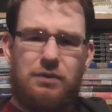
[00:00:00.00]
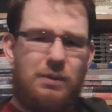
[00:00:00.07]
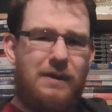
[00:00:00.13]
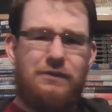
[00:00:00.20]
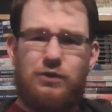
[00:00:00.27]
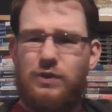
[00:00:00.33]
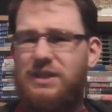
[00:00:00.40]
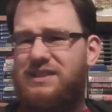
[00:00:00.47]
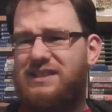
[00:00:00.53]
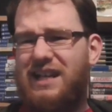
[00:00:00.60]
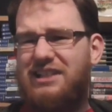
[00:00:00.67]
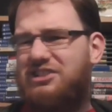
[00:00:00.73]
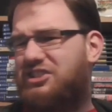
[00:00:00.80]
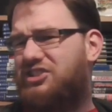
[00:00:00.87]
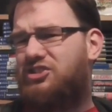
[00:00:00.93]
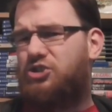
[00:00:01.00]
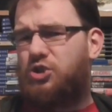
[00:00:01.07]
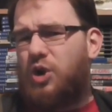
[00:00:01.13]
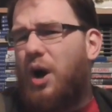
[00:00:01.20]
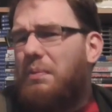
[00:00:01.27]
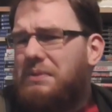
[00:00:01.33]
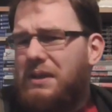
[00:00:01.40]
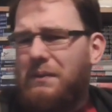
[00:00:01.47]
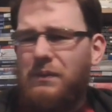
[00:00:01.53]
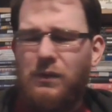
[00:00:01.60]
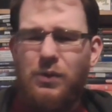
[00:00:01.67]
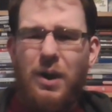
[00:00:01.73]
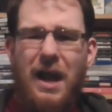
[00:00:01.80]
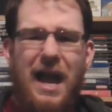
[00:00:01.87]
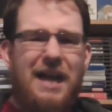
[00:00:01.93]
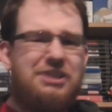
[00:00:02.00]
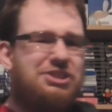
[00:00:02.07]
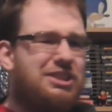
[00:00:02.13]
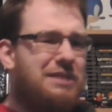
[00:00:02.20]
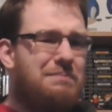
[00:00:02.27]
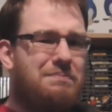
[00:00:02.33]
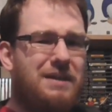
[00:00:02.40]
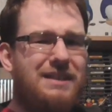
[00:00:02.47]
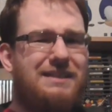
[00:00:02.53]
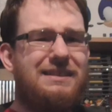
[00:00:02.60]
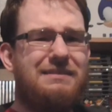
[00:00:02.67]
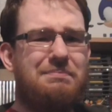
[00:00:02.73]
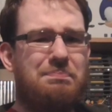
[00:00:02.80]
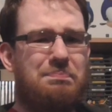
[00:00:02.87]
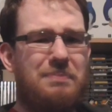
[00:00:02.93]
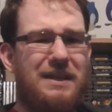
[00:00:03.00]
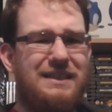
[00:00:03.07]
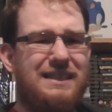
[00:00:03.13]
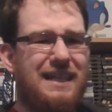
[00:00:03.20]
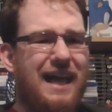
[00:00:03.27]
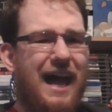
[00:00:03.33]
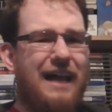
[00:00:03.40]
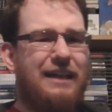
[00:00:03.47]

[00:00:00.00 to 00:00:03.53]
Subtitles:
for whatever reason I just dropped it before I actually beat it.